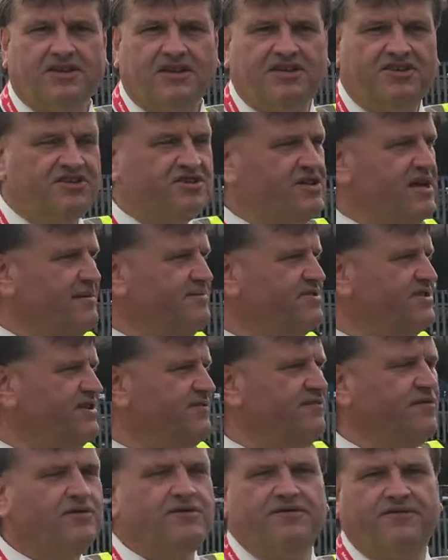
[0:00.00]
So this is the
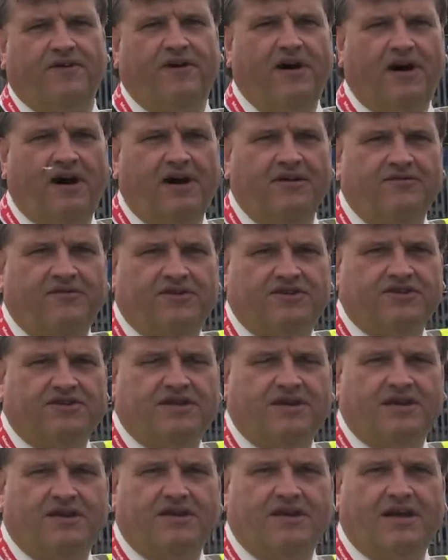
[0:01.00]
MT45 which is
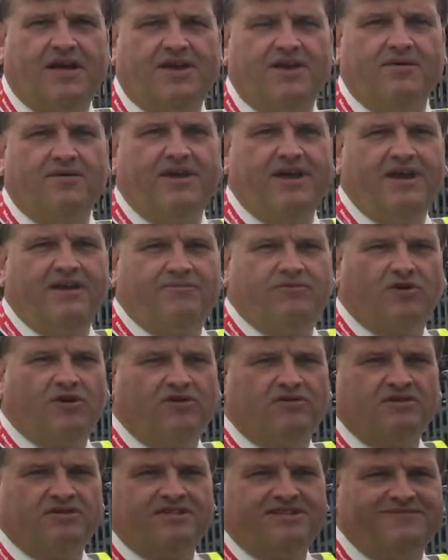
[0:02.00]
a, a unique
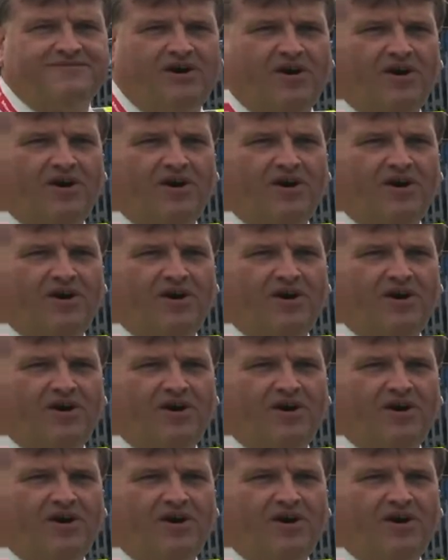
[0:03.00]
product in the